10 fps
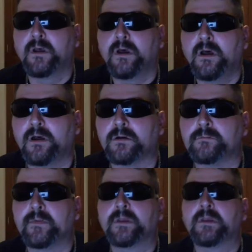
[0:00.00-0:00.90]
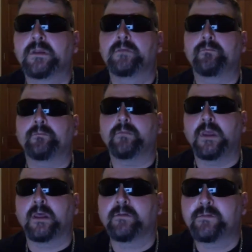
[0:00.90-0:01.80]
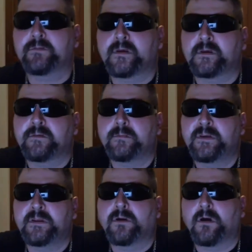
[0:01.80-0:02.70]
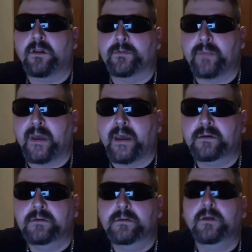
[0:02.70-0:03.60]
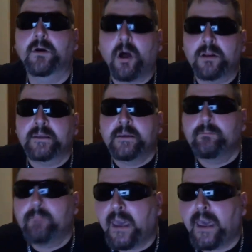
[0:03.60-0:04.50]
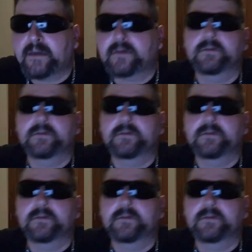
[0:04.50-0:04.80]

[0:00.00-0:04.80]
Oh, yeah, this is Timmy D calling him back. Calling him back.